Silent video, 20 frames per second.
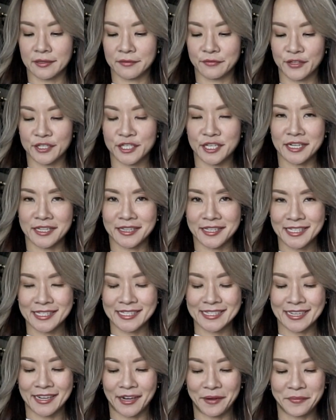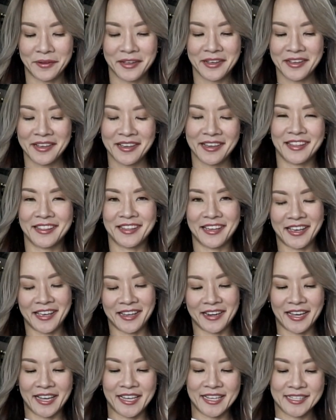version in this cup and then
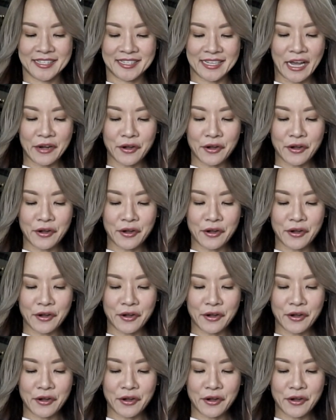add ice.